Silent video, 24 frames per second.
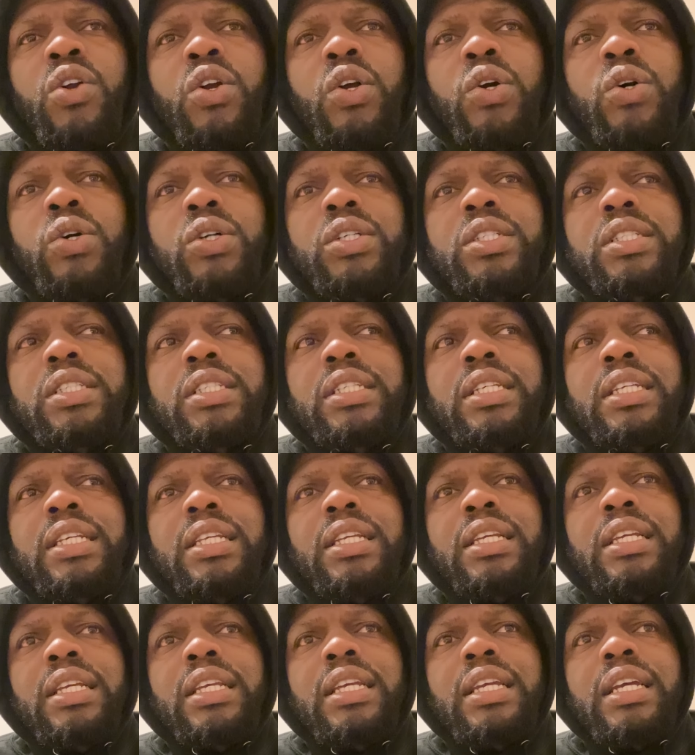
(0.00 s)
Cause
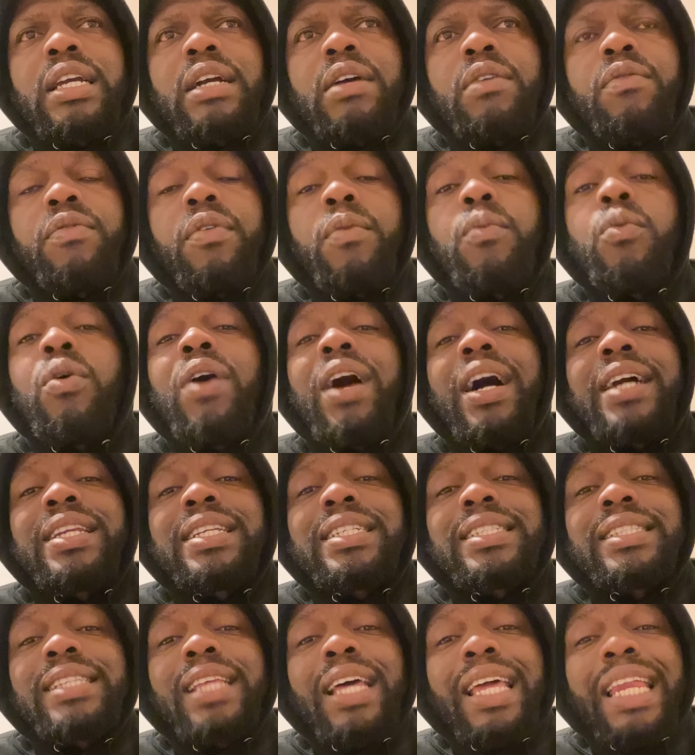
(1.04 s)
from what I
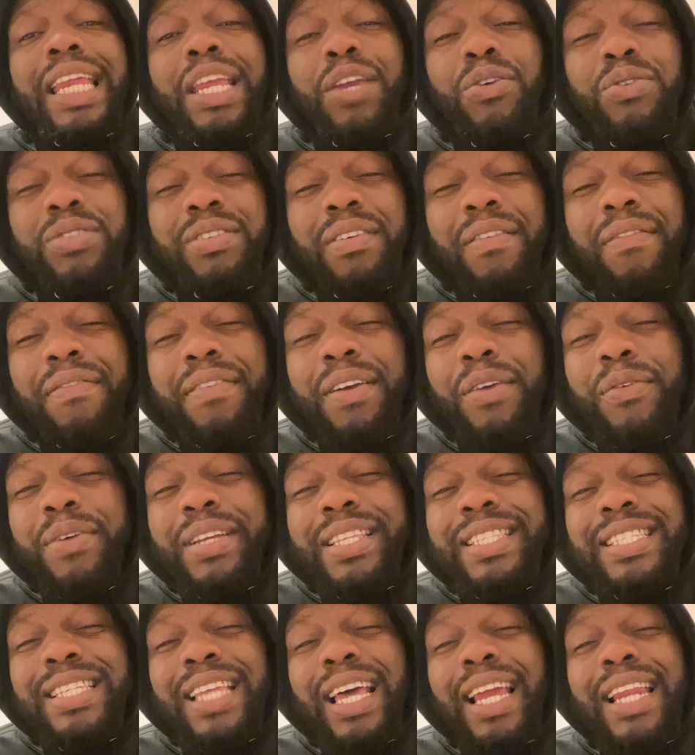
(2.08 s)
understand, he was a
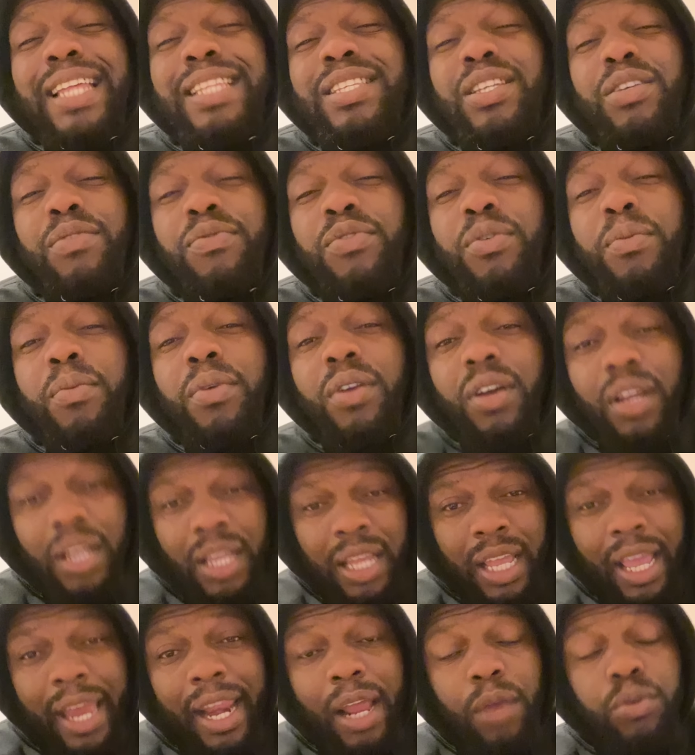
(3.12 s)
very talented footballer.
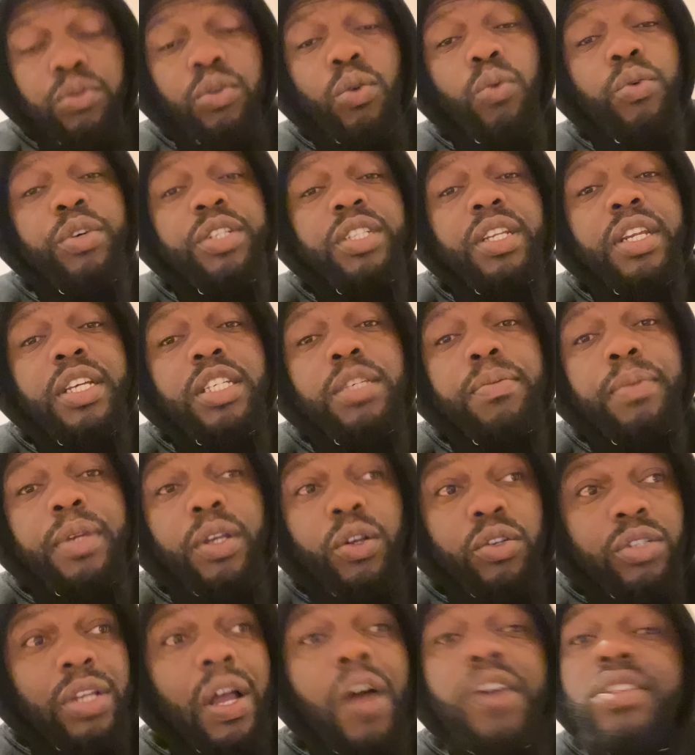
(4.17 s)
And that's what resonates me
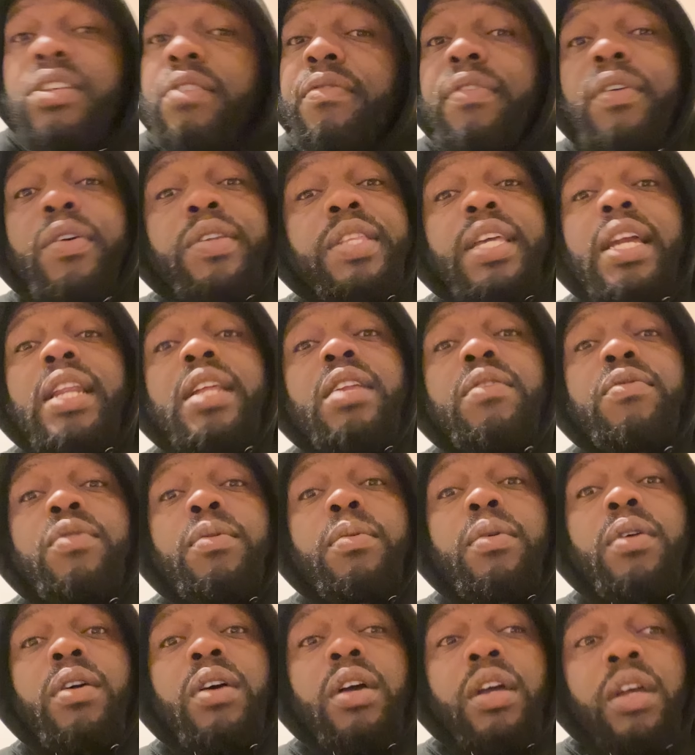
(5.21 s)
because I was a very talented
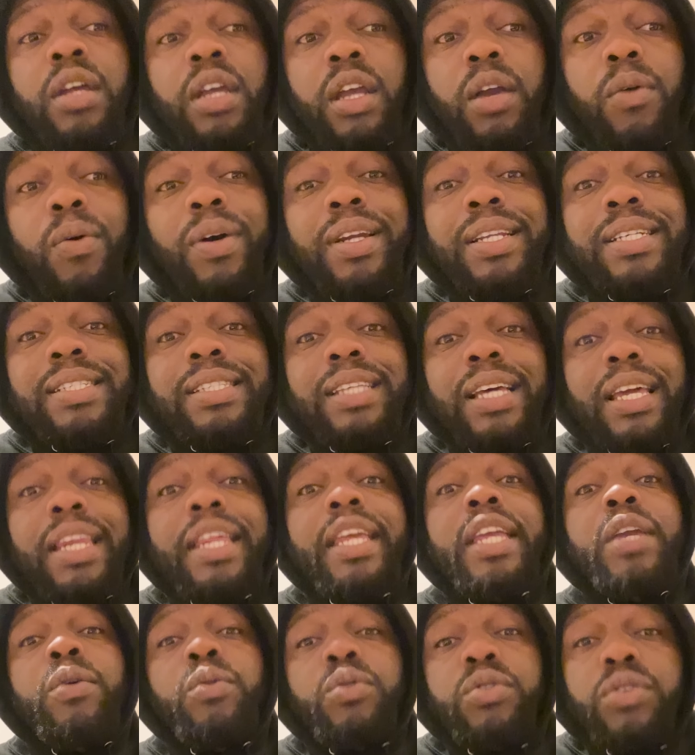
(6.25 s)
footballer. I understand
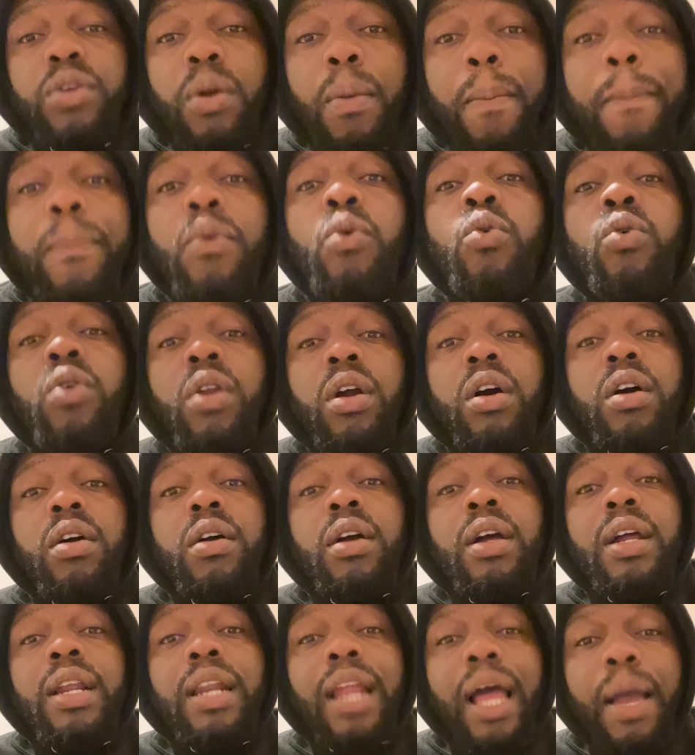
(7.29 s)
that he was a baller,
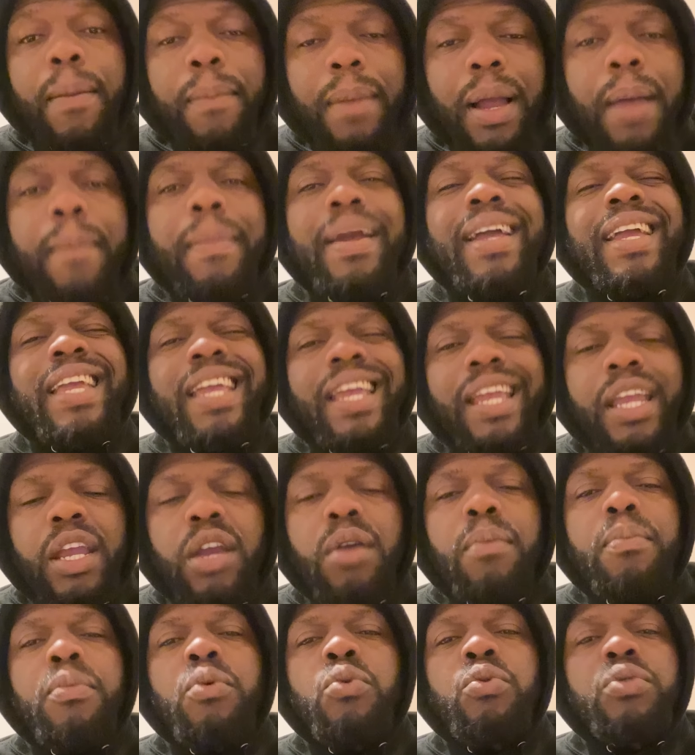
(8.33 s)
like my man can
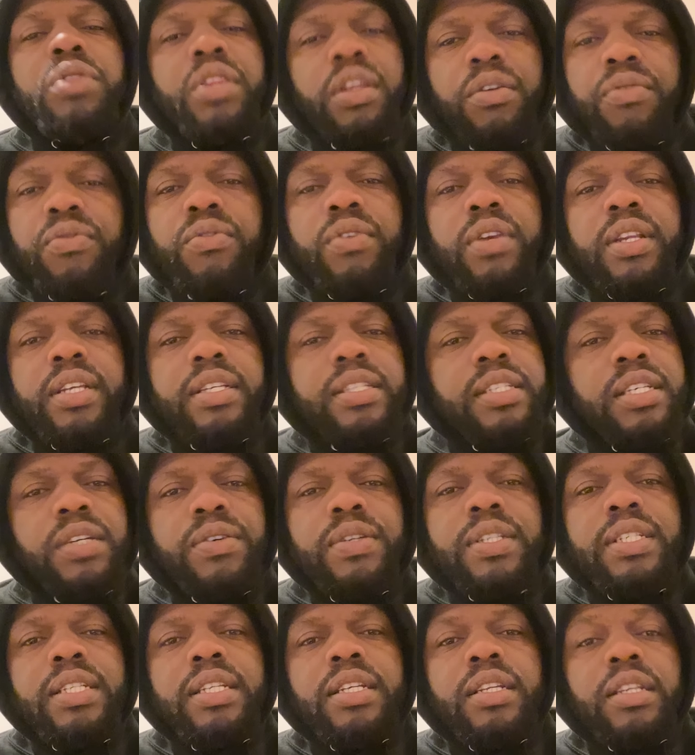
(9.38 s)
kick ball differently,
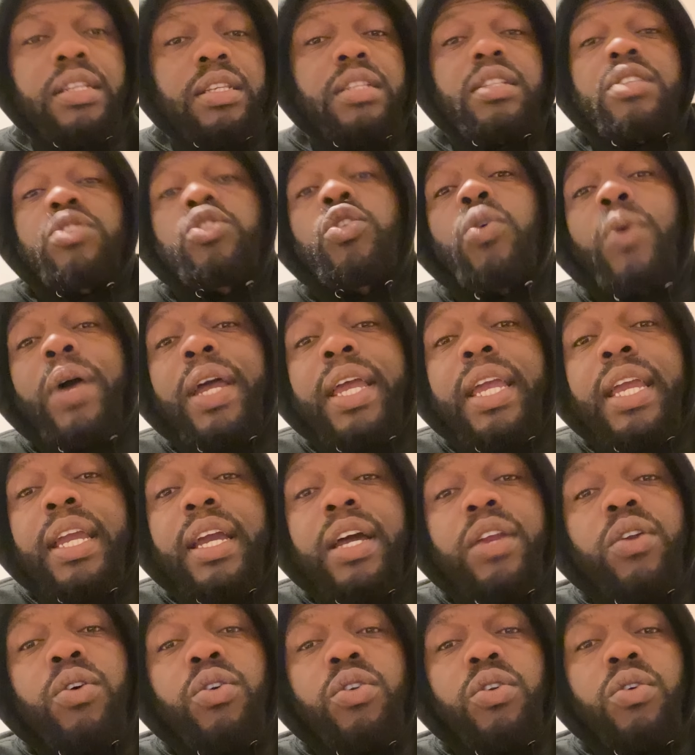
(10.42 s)
seriously. So I
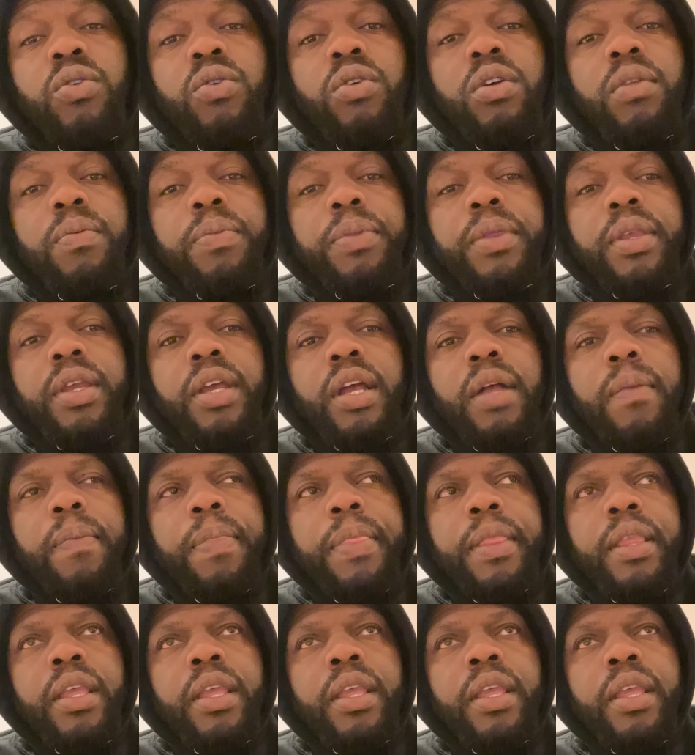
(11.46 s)
hear, I don't know, yeah.